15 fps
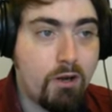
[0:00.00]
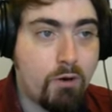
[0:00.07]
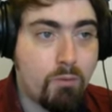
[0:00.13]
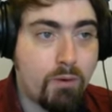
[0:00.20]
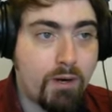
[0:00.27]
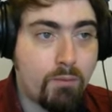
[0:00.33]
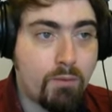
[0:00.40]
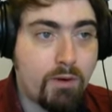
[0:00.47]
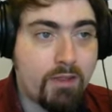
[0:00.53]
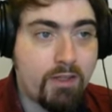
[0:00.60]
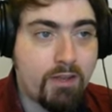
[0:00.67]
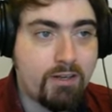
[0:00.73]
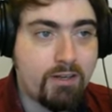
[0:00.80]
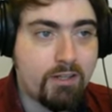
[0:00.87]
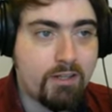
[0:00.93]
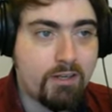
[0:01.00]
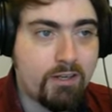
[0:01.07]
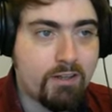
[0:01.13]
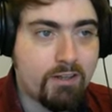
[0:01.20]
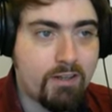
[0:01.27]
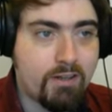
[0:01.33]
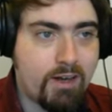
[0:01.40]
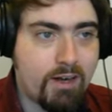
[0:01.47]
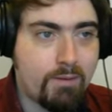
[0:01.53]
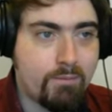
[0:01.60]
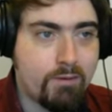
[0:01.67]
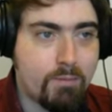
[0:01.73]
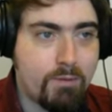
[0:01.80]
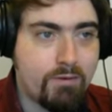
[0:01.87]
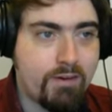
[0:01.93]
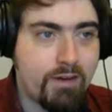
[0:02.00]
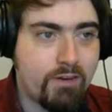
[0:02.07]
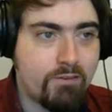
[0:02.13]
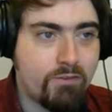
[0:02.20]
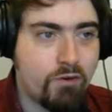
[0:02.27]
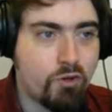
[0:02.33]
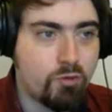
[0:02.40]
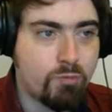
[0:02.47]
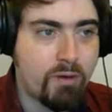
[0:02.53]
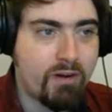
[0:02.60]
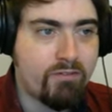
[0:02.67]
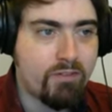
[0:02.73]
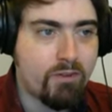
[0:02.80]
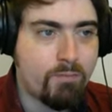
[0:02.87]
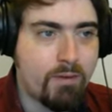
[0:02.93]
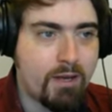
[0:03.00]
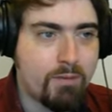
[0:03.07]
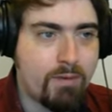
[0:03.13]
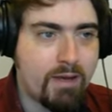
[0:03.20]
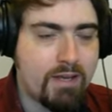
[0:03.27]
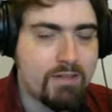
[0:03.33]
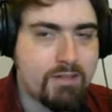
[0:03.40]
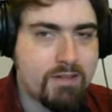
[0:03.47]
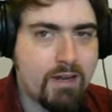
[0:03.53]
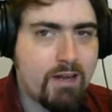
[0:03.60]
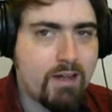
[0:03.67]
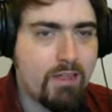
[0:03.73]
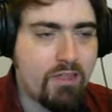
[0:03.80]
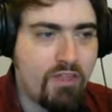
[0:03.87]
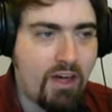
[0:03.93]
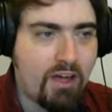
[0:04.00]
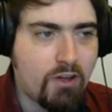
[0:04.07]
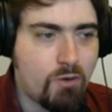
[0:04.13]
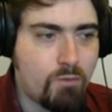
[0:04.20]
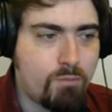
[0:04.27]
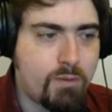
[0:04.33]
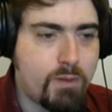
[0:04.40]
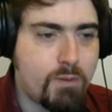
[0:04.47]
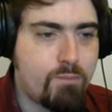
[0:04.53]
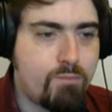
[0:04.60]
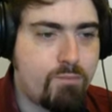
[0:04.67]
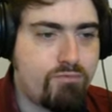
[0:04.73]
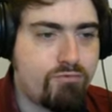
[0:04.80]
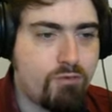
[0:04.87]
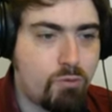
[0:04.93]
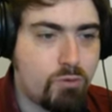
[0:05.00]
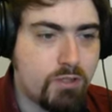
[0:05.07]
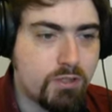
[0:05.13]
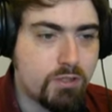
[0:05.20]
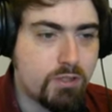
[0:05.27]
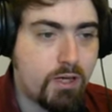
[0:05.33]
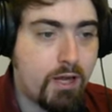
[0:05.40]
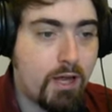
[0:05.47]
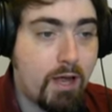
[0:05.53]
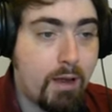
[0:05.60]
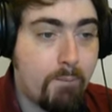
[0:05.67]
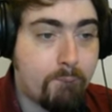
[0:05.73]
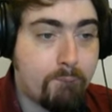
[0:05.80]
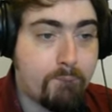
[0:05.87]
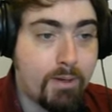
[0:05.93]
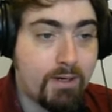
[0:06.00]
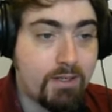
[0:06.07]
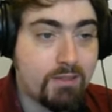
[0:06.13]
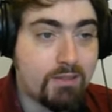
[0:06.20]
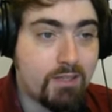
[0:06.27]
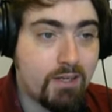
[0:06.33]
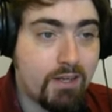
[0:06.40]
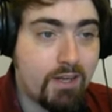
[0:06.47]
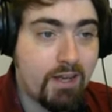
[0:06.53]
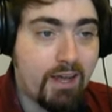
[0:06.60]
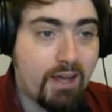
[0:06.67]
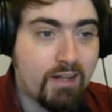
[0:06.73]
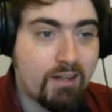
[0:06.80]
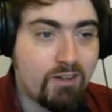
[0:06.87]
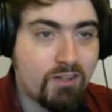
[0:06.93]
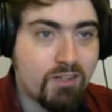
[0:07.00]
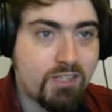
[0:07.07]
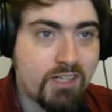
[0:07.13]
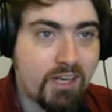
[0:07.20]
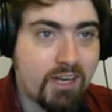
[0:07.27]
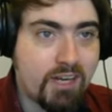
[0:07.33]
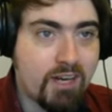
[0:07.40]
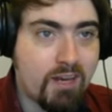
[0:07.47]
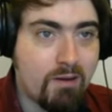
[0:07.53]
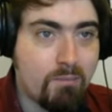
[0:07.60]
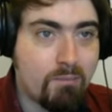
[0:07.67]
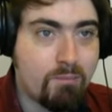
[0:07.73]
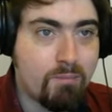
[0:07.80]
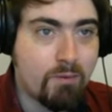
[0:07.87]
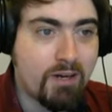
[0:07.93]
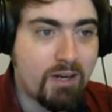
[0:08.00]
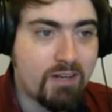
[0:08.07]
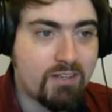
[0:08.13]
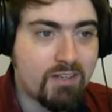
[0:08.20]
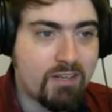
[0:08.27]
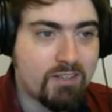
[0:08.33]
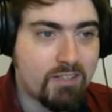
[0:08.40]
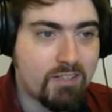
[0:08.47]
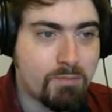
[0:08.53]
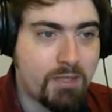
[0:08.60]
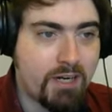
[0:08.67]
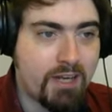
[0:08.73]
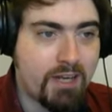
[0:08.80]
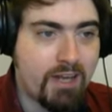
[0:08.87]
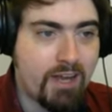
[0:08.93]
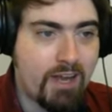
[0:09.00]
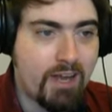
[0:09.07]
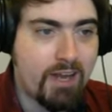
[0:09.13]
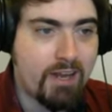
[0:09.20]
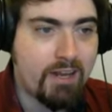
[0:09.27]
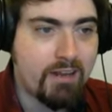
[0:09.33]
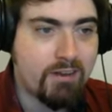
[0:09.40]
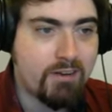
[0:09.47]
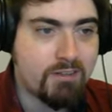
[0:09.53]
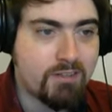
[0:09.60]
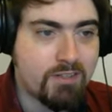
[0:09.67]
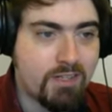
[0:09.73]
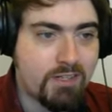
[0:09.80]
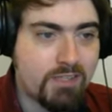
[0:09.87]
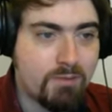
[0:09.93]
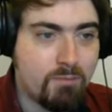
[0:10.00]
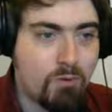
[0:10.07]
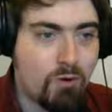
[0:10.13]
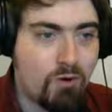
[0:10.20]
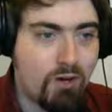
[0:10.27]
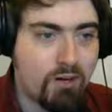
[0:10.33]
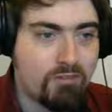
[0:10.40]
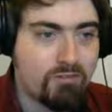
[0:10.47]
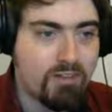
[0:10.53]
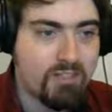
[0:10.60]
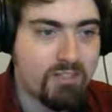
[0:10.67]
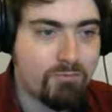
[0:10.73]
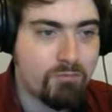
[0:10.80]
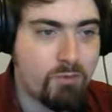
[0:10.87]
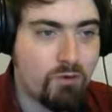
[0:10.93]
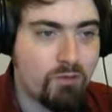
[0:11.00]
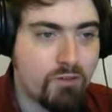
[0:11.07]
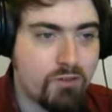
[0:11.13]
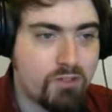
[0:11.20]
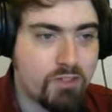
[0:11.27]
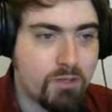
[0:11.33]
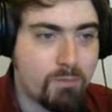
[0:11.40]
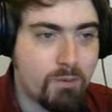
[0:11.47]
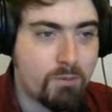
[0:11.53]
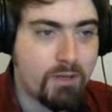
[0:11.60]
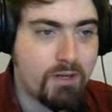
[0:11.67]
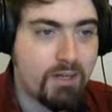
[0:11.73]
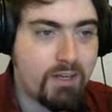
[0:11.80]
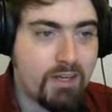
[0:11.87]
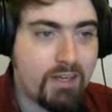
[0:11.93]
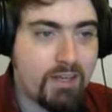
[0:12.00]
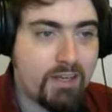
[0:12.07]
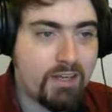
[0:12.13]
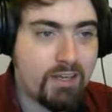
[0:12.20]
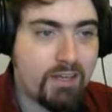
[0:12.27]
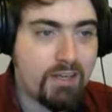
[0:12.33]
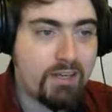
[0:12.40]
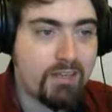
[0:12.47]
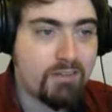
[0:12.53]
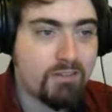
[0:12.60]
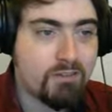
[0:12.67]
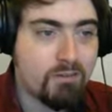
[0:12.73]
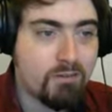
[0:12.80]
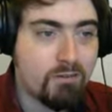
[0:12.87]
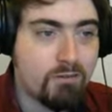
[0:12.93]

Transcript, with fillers: where, where they need time to be reinforced back from the main base, that could be brutal. But it looks like Bodexius is planning a still more aggressive move than just a bomber. He is